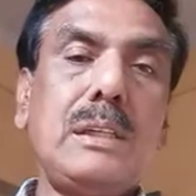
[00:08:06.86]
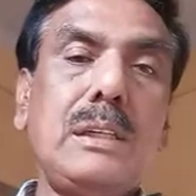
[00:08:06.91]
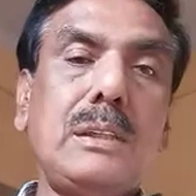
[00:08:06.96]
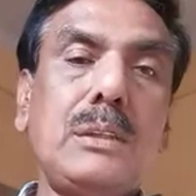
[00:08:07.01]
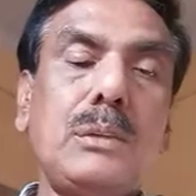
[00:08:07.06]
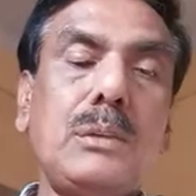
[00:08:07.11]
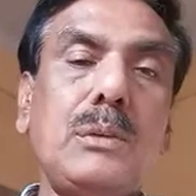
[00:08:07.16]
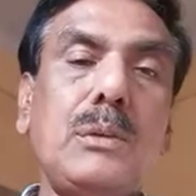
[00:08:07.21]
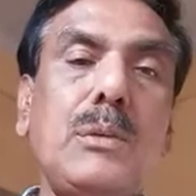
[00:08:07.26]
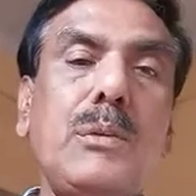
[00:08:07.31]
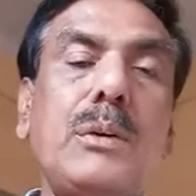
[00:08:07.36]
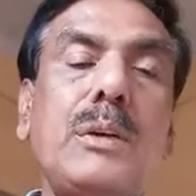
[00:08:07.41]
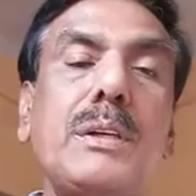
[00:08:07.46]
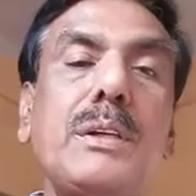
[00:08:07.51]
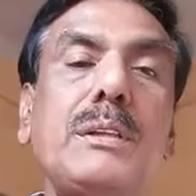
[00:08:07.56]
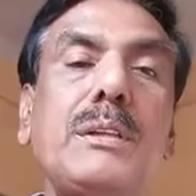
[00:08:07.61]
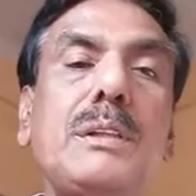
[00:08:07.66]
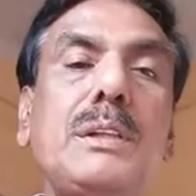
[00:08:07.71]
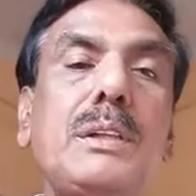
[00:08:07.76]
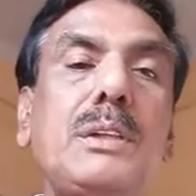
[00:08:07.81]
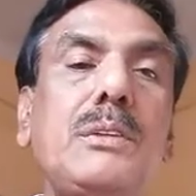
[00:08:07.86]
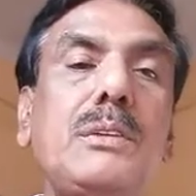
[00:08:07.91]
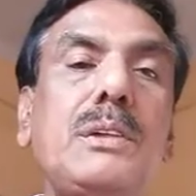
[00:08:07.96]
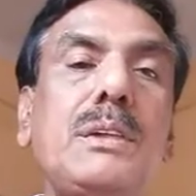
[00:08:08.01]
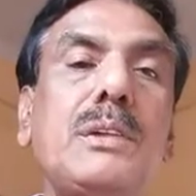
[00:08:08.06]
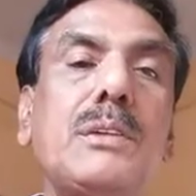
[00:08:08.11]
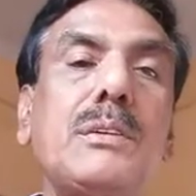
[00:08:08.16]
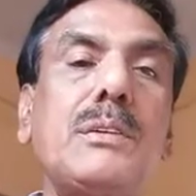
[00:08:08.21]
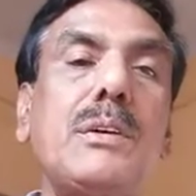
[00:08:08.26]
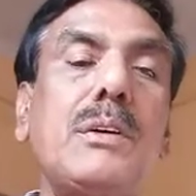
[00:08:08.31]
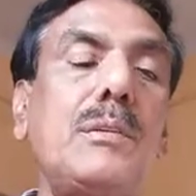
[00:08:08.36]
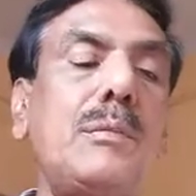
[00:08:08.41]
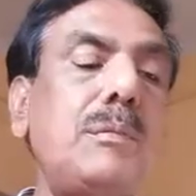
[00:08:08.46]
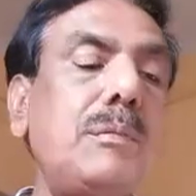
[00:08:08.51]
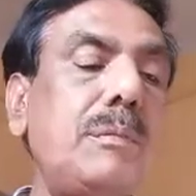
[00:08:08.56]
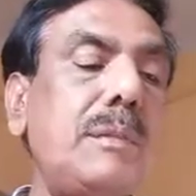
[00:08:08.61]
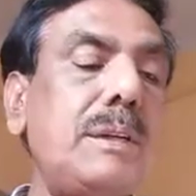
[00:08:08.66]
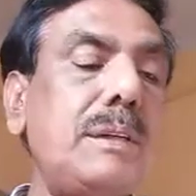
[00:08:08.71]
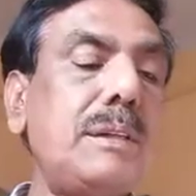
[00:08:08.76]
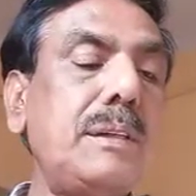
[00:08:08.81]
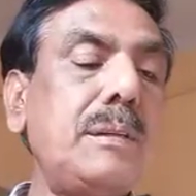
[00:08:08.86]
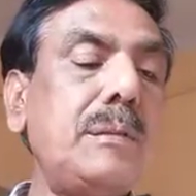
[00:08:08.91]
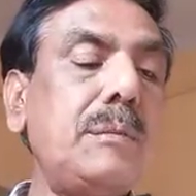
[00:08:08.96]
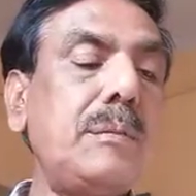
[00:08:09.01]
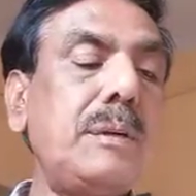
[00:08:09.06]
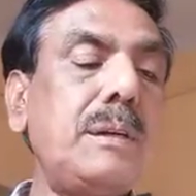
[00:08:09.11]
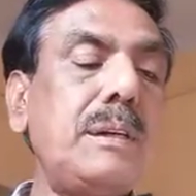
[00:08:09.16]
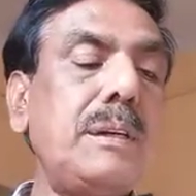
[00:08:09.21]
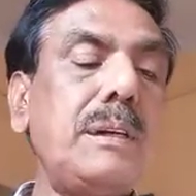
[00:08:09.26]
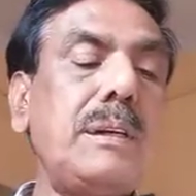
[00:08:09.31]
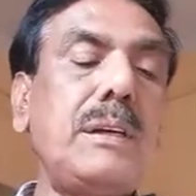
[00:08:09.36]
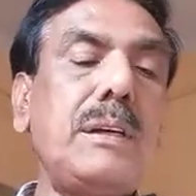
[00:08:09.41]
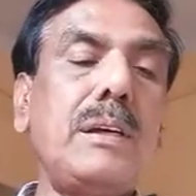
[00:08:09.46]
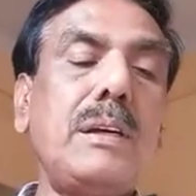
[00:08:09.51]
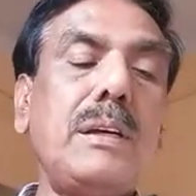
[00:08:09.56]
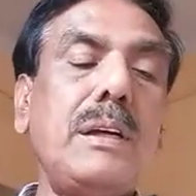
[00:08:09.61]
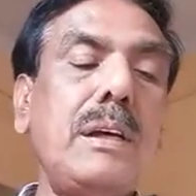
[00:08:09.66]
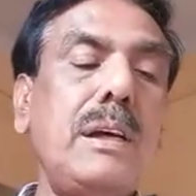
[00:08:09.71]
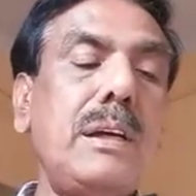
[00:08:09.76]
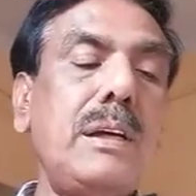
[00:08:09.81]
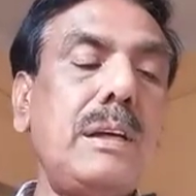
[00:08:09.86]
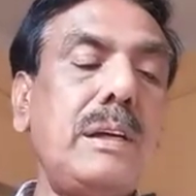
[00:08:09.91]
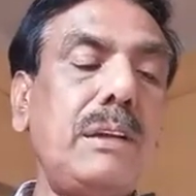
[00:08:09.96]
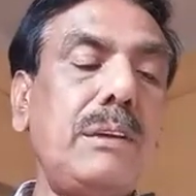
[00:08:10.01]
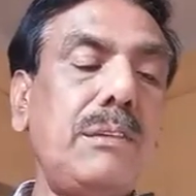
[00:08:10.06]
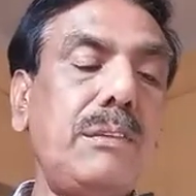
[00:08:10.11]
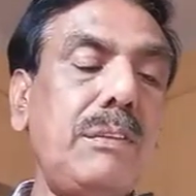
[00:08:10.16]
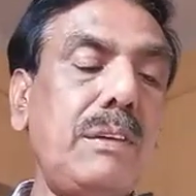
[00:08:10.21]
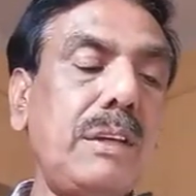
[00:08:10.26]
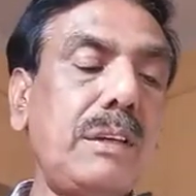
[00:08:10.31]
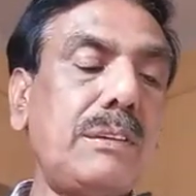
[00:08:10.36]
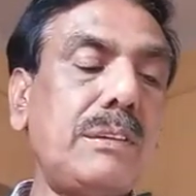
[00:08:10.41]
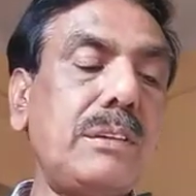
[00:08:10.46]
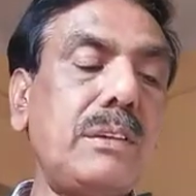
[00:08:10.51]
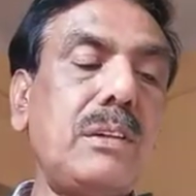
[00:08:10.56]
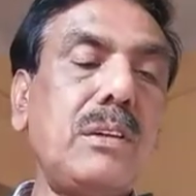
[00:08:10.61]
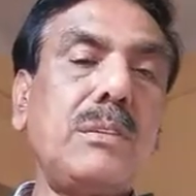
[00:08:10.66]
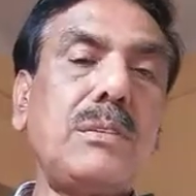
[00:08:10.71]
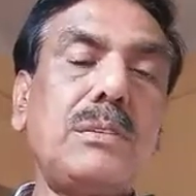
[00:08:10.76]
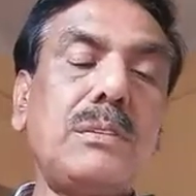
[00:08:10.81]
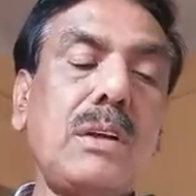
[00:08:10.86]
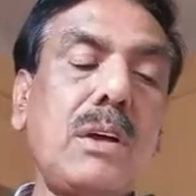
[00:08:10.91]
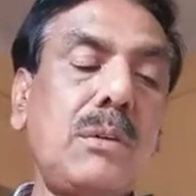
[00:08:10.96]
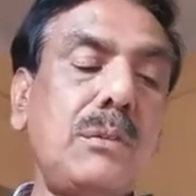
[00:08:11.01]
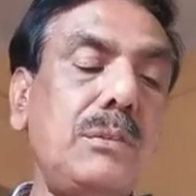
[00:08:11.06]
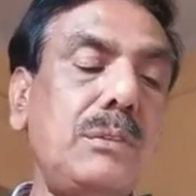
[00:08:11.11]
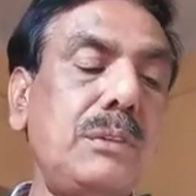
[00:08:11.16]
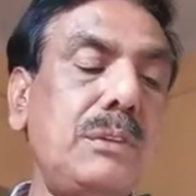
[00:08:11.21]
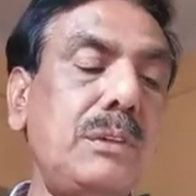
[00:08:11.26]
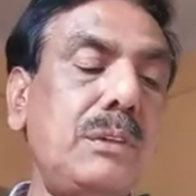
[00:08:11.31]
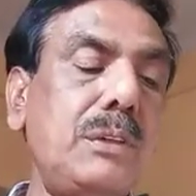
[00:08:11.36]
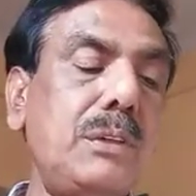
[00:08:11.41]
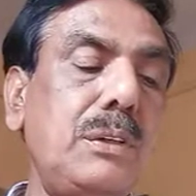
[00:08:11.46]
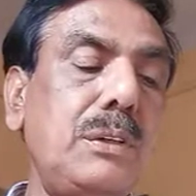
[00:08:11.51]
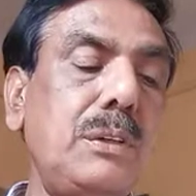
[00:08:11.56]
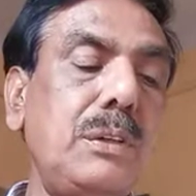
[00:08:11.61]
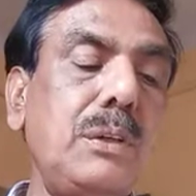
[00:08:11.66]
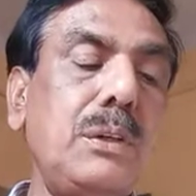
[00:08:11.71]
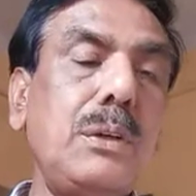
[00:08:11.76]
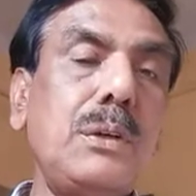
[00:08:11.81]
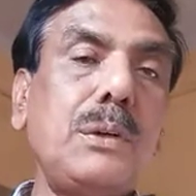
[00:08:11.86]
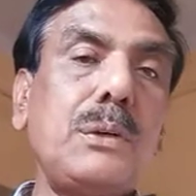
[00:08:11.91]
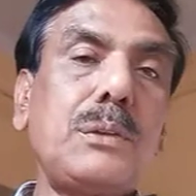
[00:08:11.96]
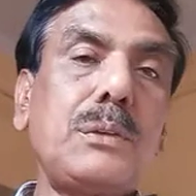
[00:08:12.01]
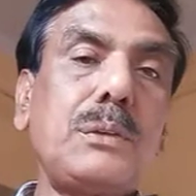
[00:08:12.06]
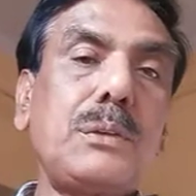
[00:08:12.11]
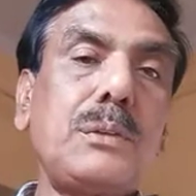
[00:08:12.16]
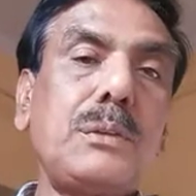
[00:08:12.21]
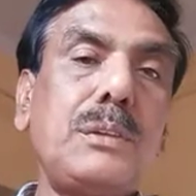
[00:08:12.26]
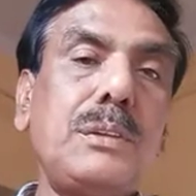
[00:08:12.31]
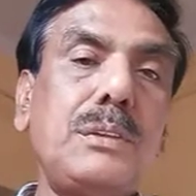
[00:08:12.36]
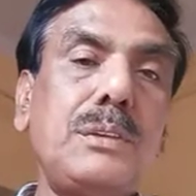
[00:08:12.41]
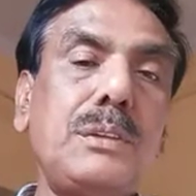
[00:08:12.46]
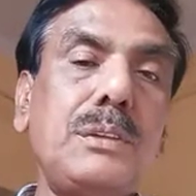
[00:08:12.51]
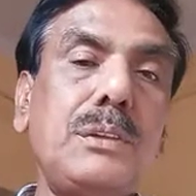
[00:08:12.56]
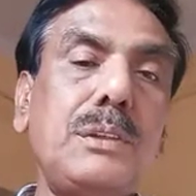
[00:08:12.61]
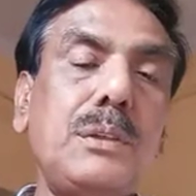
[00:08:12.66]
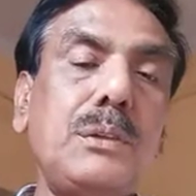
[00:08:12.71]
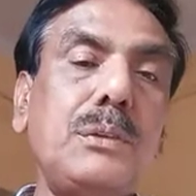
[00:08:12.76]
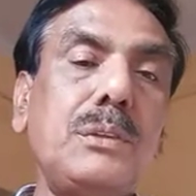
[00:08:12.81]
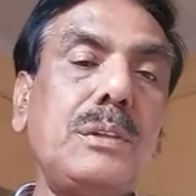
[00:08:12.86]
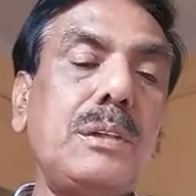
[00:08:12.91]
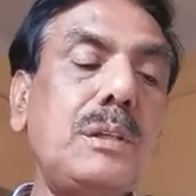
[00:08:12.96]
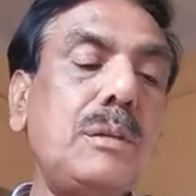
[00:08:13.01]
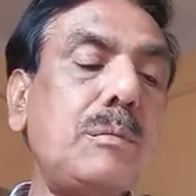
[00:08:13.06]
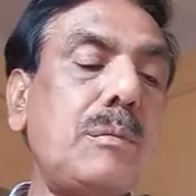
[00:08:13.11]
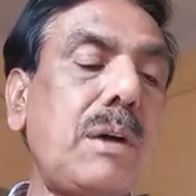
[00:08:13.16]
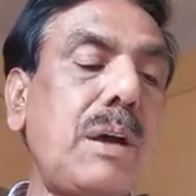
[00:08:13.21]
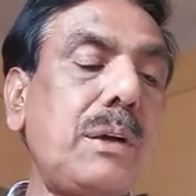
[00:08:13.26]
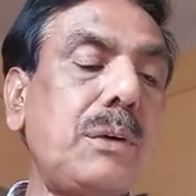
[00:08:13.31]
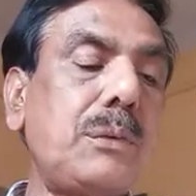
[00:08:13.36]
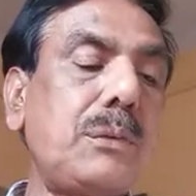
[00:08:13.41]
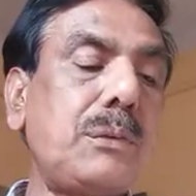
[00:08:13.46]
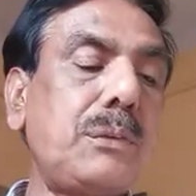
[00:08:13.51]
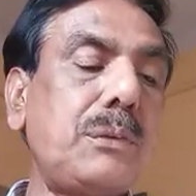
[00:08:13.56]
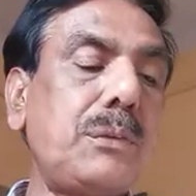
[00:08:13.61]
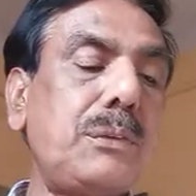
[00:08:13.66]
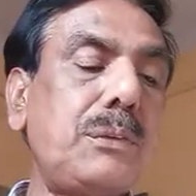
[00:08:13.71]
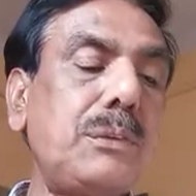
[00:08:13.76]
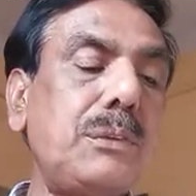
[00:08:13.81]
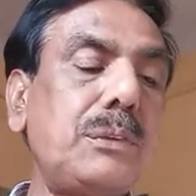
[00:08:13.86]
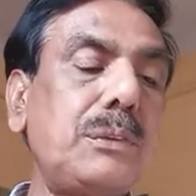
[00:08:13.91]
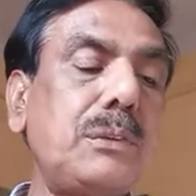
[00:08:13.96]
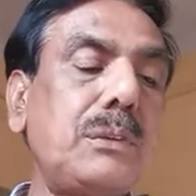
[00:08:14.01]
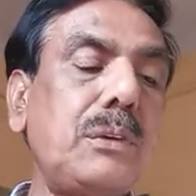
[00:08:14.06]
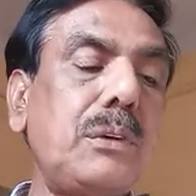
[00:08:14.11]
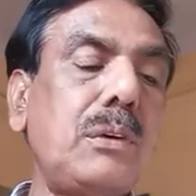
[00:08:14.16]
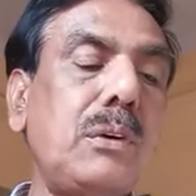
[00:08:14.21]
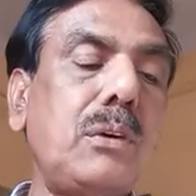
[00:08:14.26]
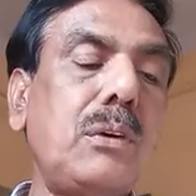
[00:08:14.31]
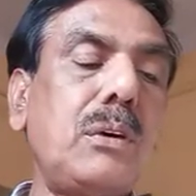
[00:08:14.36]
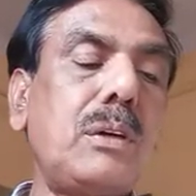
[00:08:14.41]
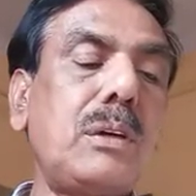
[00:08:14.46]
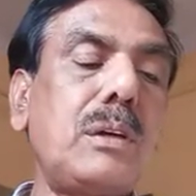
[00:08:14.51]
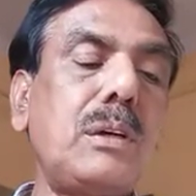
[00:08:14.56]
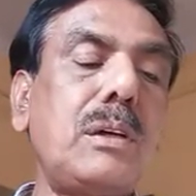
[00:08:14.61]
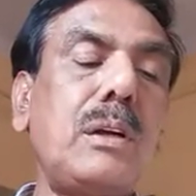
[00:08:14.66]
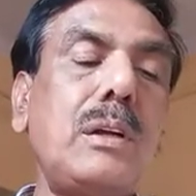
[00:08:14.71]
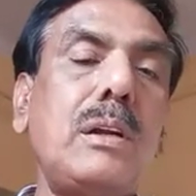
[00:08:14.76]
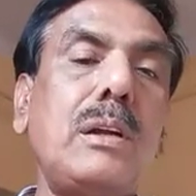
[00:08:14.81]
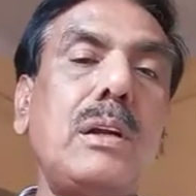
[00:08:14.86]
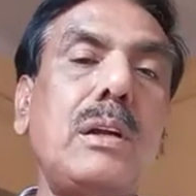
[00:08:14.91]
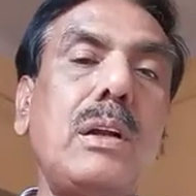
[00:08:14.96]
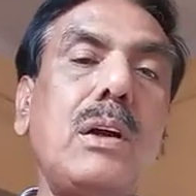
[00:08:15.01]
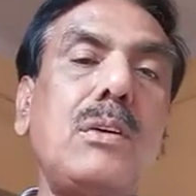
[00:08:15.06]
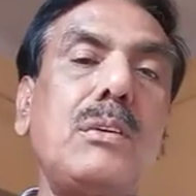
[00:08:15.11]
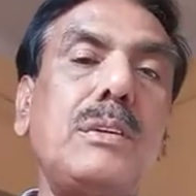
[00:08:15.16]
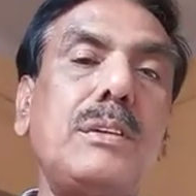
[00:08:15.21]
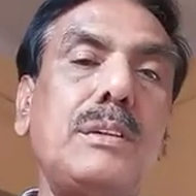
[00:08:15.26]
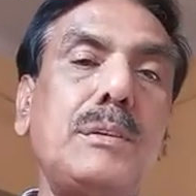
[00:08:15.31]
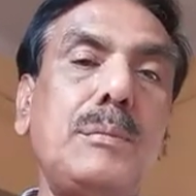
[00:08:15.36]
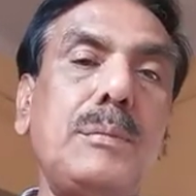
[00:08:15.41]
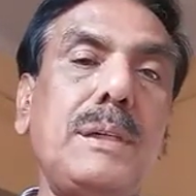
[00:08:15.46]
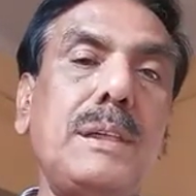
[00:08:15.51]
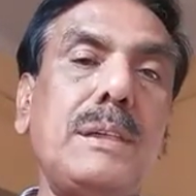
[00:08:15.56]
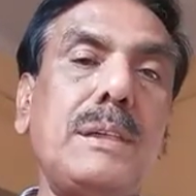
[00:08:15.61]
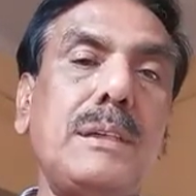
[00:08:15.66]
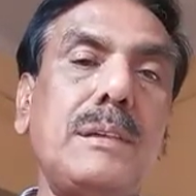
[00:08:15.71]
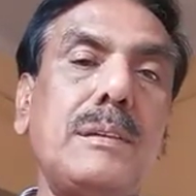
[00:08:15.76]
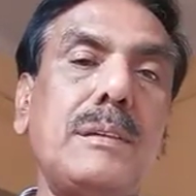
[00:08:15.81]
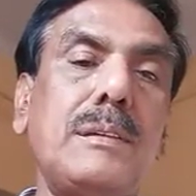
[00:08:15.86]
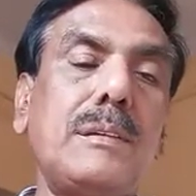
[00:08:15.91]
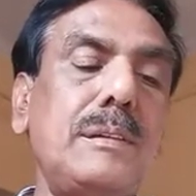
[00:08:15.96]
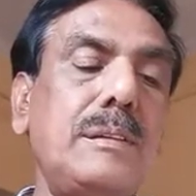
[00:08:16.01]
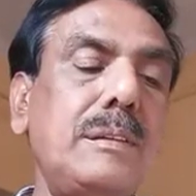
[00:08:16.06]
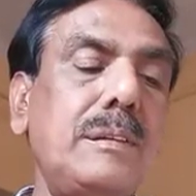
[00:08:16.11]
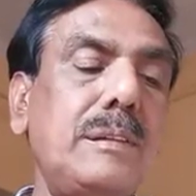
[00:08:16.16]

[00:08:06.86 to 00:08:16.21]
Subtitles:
So what are the uses of multiple reflection of sound? So this is used in microphones or loudspeakers.